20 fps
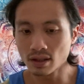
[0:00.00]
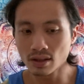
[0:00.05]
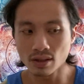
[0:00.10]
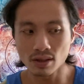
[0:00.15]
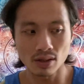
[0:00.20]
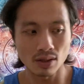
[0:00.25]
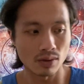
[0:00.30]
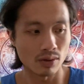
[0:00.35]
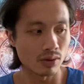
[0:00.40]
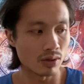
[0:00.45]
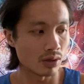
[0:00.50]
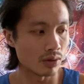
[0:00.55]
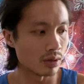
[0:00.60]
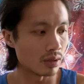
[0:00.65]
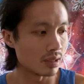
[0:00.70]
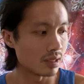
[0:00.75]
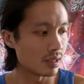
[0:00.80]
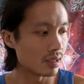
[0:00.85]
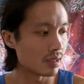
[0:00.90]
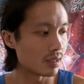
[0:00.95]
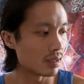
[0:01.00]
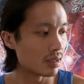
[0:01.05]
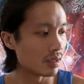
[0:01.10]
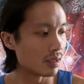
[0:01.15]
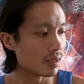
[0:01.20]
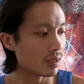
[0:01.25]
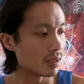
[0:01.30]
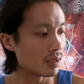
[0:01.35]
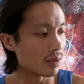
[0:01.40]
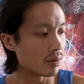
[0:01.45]
So Taurus,
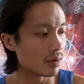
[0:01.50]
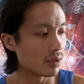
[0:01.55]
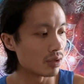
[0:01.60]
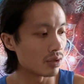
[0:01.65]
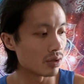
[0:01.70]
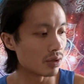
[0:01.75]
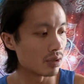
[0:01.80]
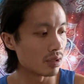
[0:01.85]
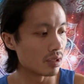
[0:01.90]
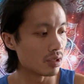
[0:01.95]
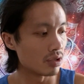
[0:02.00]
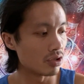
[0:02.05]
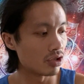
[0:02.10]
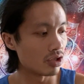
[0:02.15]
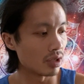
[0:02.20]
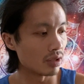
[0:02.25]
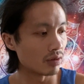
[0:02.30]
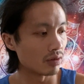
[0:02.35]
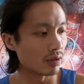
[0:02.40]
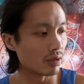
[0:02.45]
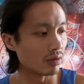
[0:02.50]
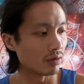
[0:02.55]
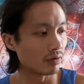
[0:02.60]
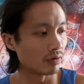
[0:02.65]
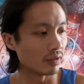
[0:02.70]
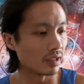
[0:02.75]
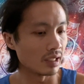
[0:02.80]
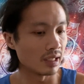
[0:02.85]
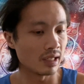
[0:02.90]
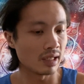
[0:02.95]
this was your general
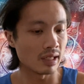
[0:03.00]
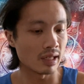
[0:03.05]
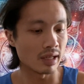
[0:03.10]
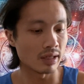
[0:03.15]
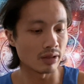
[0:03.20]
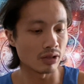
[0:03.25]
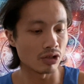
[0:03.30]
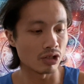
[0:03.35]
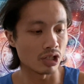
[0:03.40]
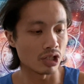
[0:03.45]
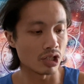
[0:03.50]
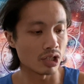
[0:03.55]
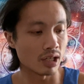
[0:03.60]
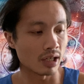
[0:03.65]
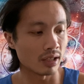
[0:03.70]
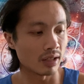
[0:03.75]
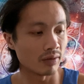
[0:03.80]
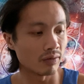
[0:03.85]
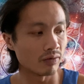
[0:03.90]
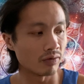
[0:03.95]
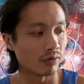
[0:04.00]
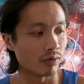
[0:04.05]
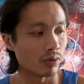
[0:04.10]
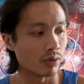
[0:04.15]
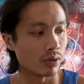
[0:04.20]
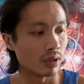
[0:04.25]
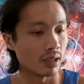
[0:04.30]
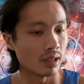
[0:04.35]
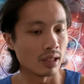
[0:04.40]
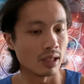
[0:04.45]
reading energy checking
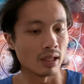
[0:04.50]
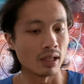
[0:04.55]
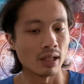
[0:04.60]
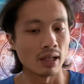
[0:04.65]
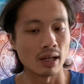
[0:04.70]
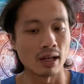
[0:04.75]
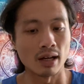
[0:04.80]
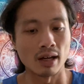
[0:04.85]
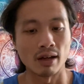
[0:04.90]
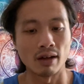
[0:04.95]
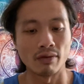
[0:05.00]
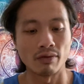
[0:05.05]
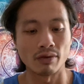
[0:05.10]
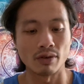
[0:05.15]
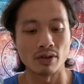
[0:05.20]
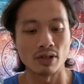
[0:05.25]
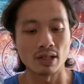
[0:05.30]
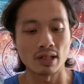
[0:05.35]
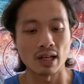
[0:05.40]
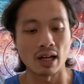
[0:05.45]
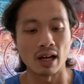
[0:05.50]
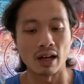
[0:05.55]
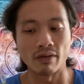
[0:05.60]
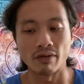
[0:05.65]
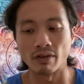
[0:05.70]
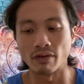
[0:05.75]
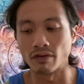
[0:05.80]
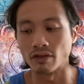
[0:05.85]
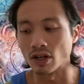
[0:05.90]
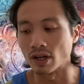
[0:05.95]
for the uh, first half
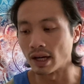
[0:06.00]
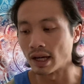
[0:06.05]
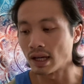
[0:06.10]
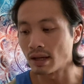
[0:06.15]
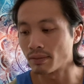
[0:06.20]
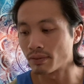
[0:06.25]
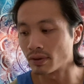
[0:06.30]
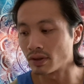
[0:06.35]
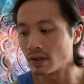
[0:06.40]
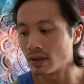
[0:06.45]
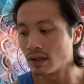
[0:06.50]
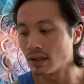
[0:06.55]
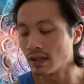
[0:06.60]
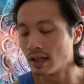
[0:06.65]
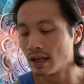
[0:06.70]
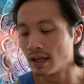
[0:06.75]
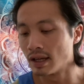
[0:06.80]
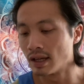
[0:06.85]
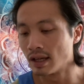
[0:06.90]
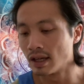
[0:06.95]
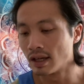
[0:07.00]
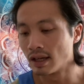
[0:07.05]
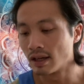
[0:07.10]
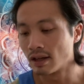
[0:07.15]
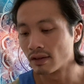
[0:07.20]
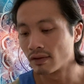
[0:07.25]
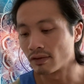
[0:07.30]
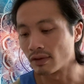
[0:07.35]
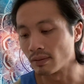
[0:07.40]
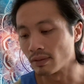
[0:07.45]
of your April
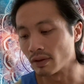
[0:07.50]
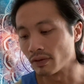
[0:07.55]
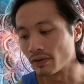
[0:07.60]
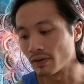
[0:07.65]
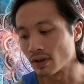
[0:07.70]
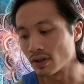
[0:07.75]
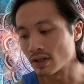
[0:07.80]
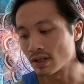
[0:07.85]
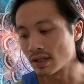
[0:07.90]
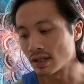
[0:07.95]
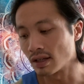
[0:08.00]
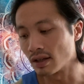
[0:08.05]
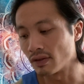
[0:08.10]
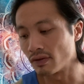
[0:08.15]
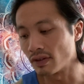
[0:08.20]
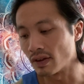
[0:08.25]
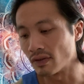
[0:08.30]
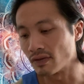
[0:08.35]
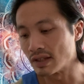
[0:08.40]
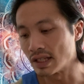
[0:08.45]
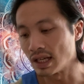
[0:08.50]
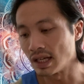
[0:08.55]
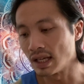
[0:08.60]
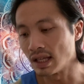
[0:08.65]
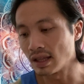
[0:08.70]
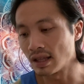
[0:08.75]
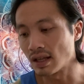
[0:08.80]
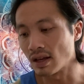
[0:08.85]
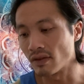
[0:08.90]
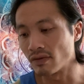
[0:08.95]
from the 1st to
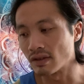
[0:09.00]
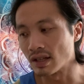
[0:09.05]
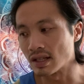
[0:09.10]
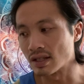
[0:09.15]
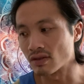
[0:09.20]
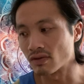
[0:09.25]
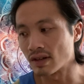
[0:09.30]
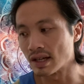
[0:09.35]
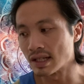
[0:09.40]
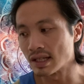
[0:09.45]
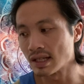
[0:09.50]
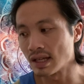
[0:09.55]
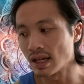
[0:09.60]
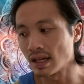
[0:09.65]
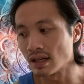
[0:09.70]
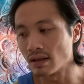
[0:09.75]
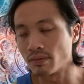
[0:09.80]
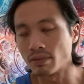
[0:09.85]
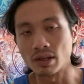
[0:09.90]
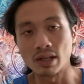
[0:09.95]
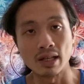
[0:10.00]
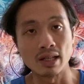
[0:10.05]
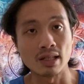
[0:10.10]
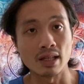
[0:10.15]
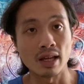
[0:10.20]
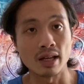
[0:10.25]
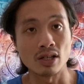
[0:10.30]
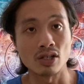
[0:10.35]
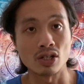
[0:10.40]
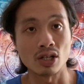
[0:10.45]
15th. If this resonated, please
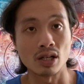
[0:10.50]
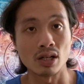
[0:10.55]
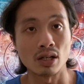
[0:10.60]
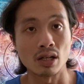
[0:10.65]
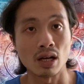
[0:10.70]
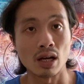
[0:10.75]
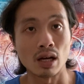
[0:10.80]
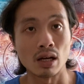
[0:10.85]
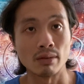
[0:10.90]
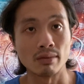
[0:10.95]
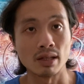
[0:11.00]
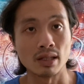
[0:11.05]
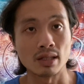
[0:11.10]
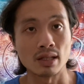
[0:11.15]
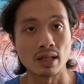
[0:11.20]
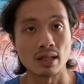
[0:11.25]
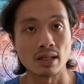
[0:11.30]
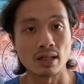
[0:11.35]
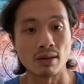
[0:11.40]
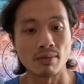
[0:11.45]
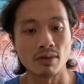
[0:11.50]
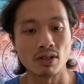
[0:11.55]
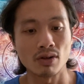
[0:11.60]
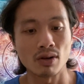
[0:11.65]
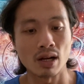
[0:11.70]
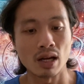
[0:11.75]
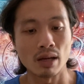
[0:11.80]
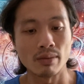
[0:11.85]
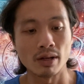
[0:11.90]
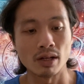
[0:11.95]
like, share, comment, and
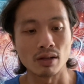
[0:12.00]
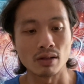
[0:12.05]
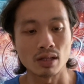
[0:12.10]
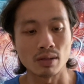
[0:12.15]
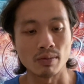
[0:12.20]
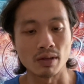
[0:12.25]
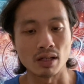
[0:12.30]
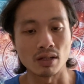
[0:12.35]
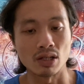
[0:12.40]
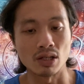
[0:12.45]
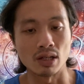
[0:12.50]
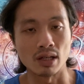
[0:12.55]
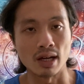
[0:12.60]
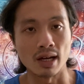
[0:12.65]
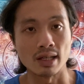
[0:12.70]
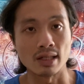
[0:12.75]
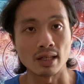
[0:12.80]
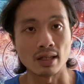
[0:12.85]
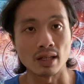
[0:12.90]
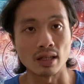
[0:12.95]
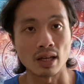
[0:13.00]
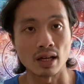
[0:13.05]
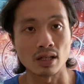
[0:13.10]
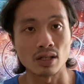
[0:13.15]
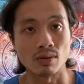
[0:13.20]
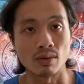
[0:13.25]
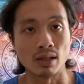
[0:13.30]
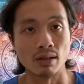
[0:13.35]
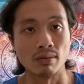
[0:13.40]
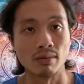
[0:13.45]
subscribe, and I'll speak to you guys in the
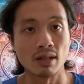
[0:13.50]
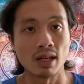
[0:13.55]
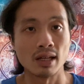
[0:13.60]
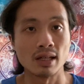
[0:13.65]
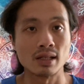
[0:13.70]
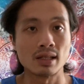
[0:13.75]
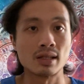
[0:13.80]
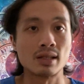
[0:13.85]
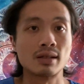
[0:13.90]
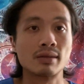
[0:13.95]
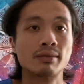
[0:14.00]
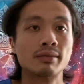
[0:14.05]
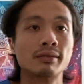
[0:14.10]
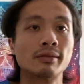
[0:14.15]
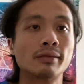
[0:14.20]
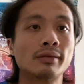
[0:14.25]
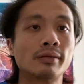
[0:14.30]
next one. Thanks.